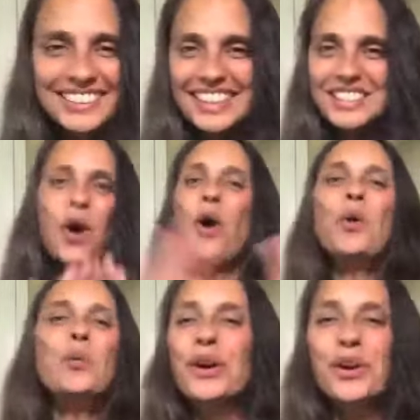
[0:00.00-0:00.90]
It's
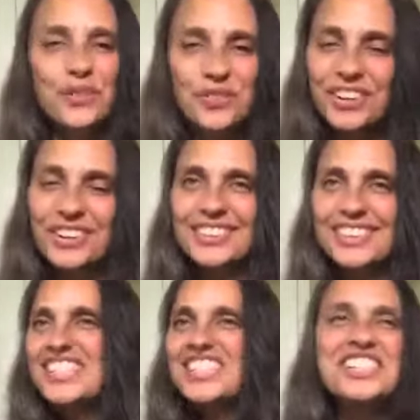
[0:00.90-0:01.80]
all wonderful.
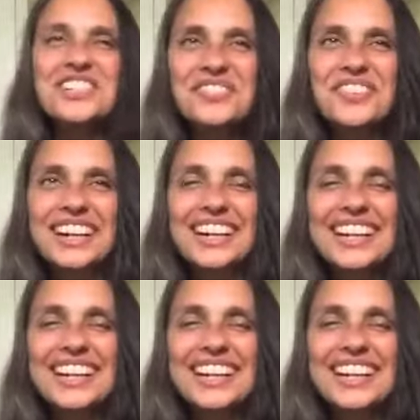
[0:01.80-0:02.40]
It's just different.